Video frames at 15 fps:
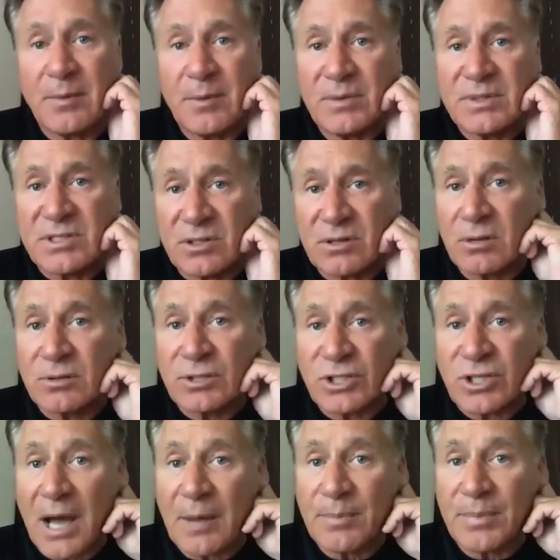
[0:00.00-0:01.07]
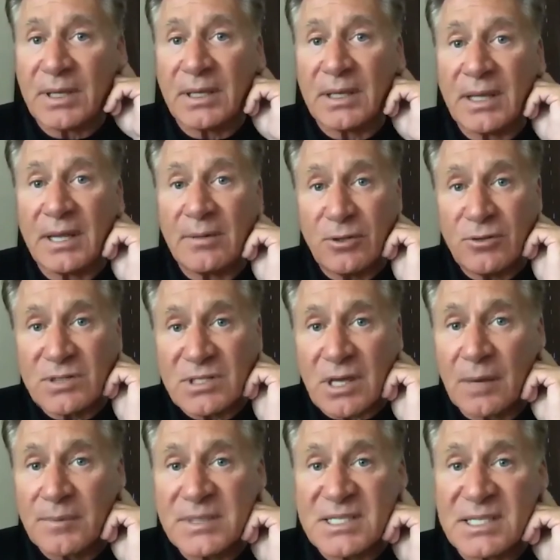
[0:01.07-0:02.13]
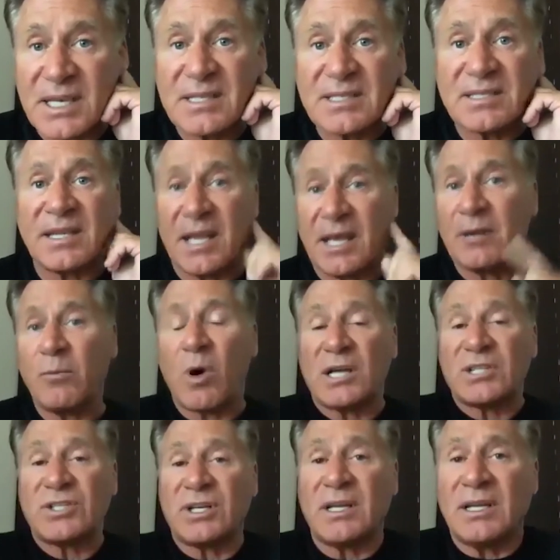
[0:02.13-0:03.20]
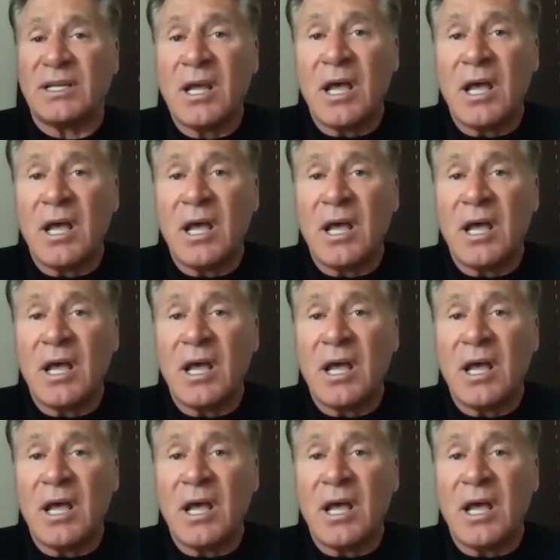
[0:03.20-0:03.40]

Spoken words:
I mean, we still go shopping and use common sense and hand washing and